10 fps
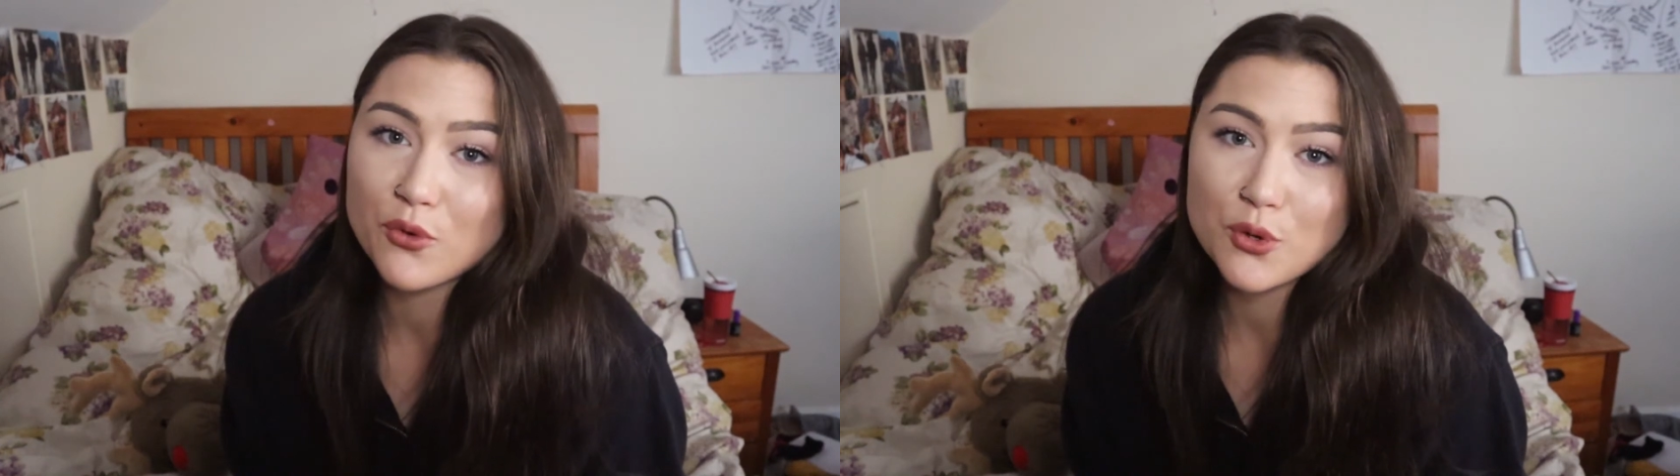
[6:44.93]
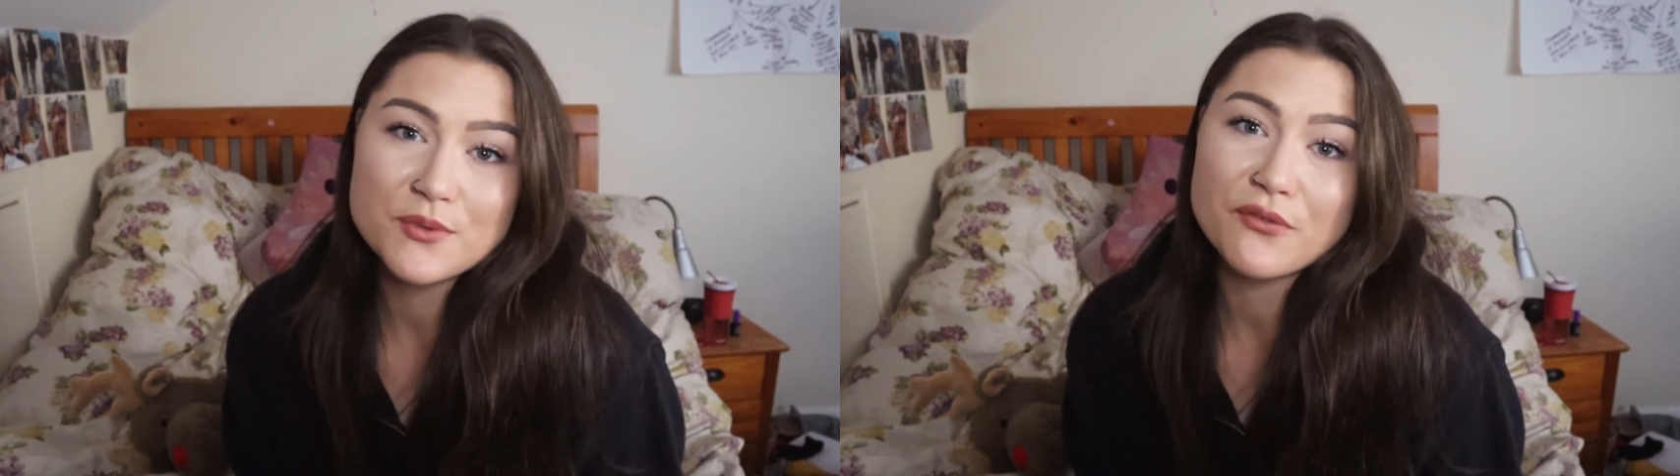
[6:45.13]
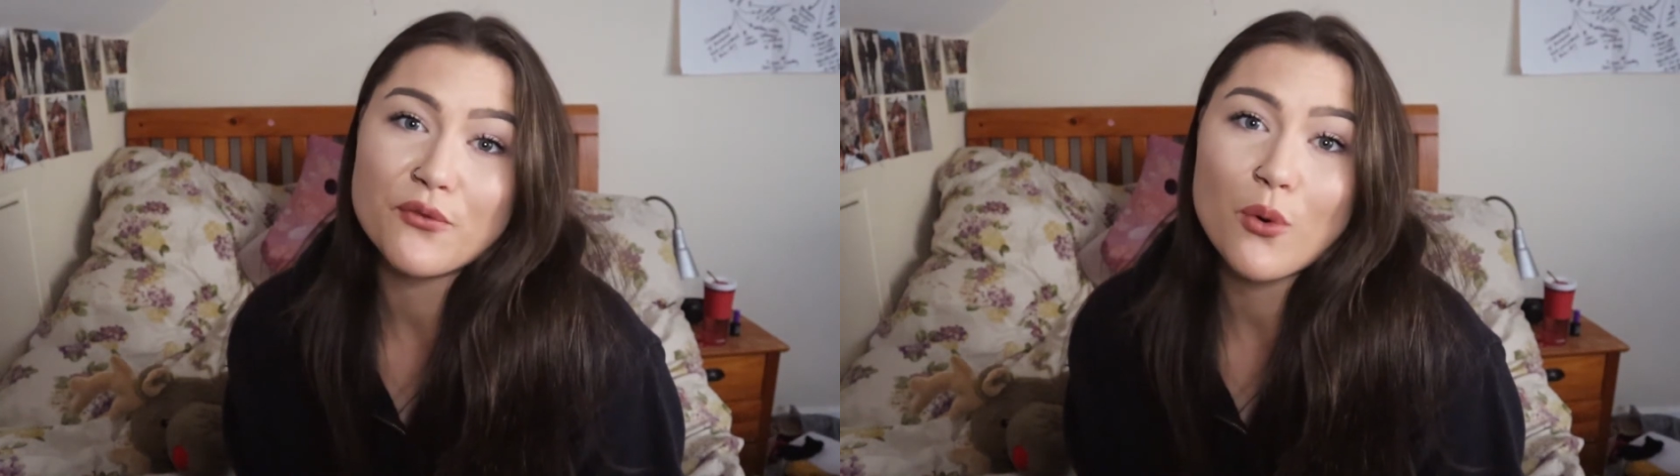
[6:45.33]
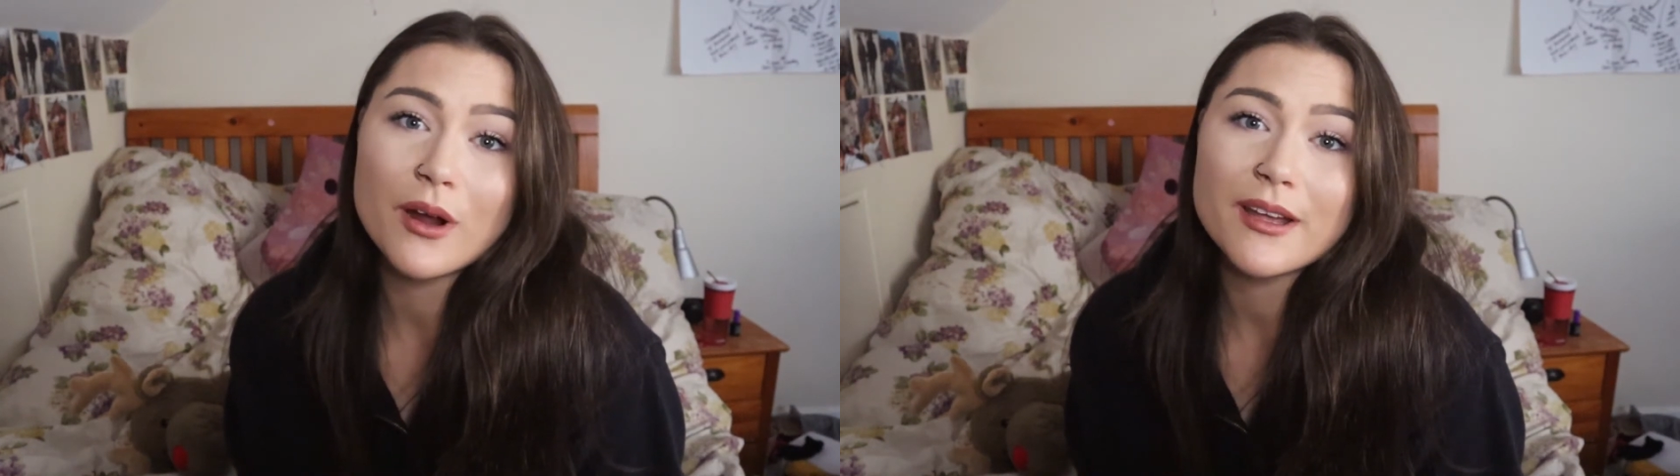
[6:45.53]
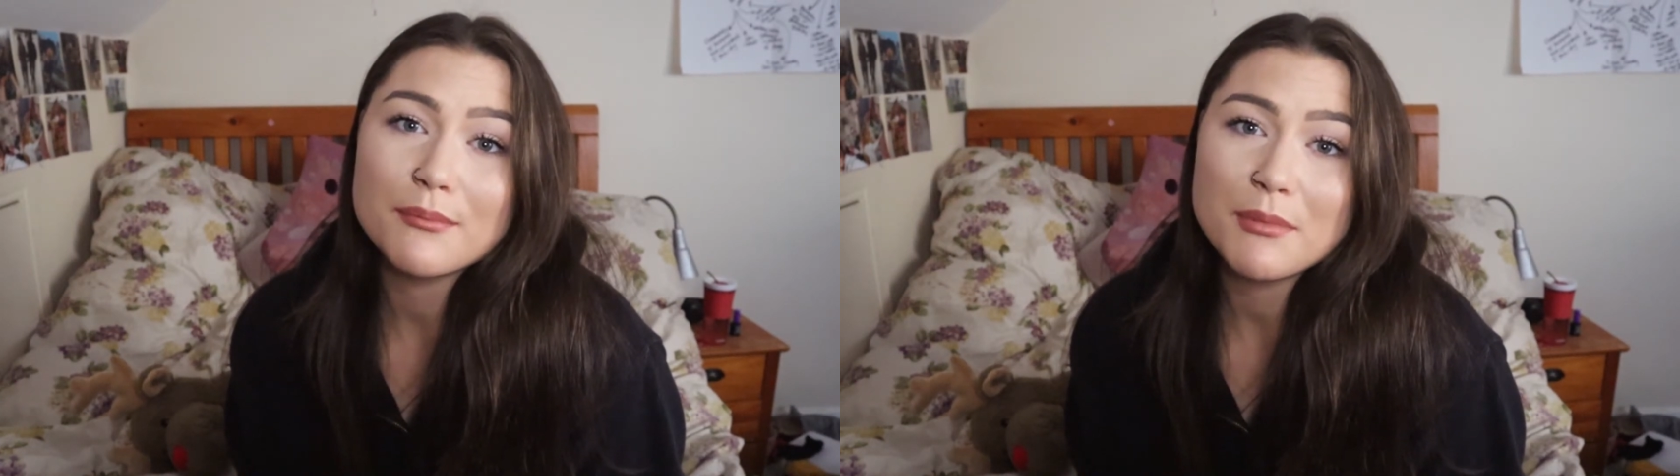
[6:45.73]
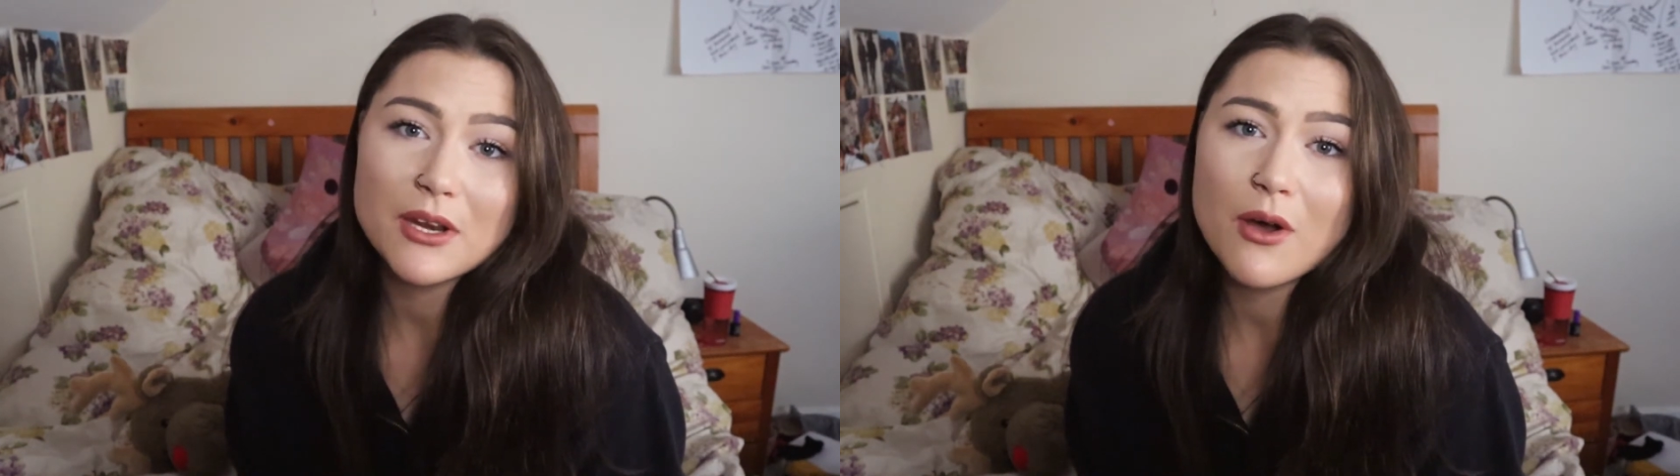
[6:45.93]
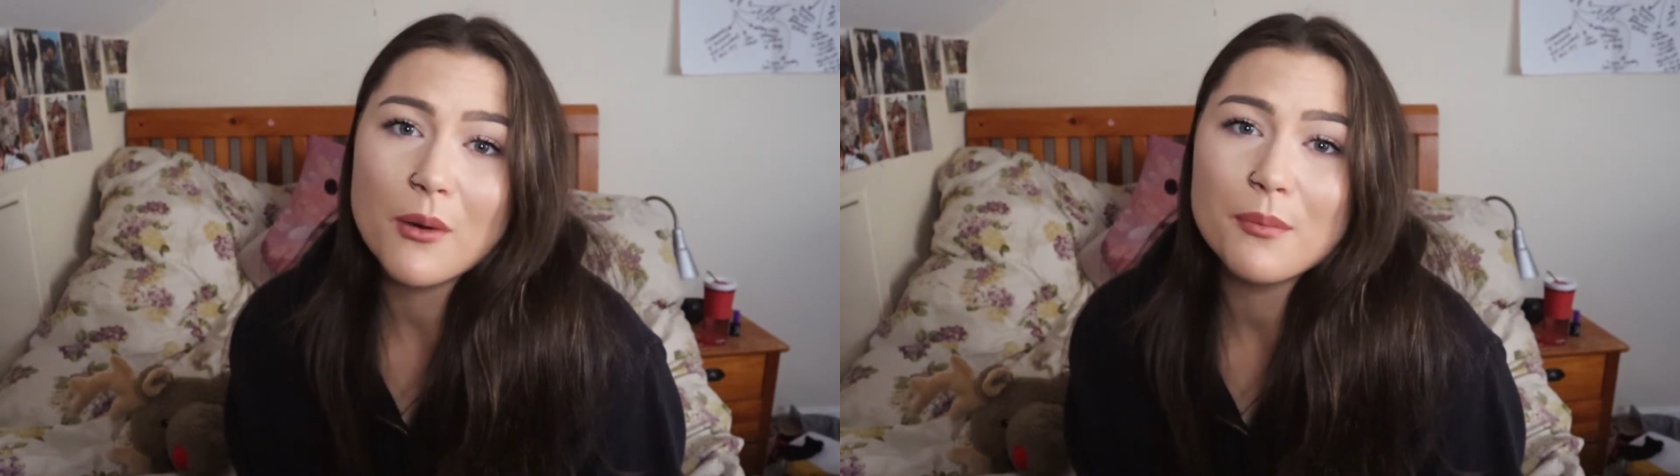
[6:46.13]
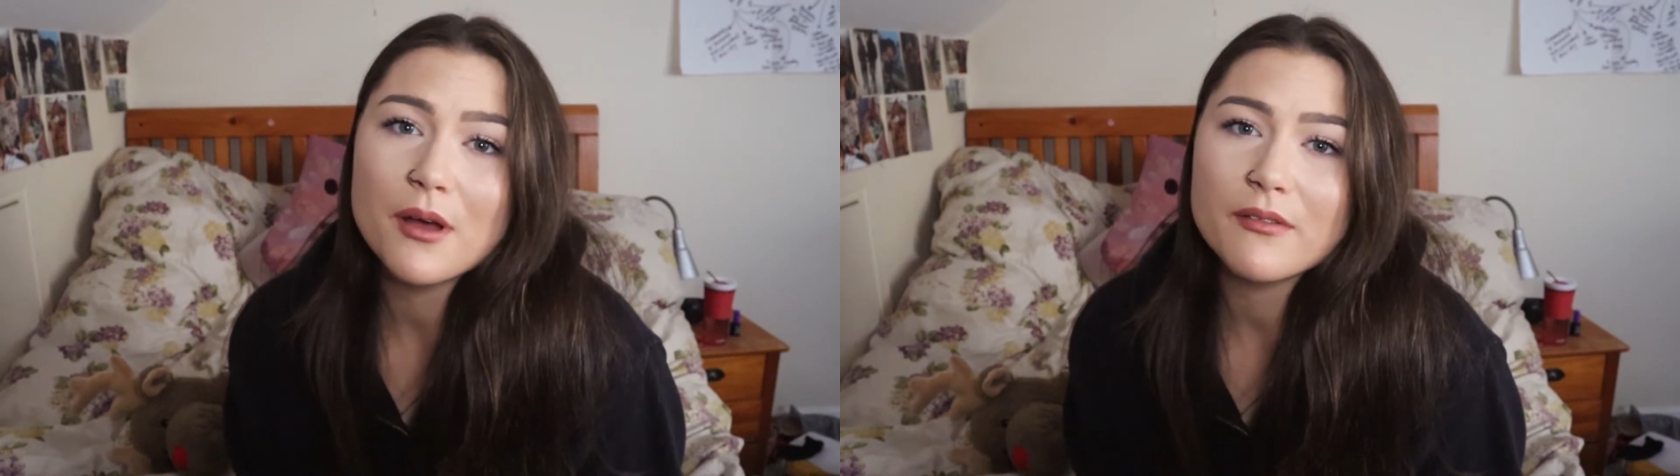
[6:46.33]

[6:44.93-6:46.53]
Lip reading: groups of four can meet up.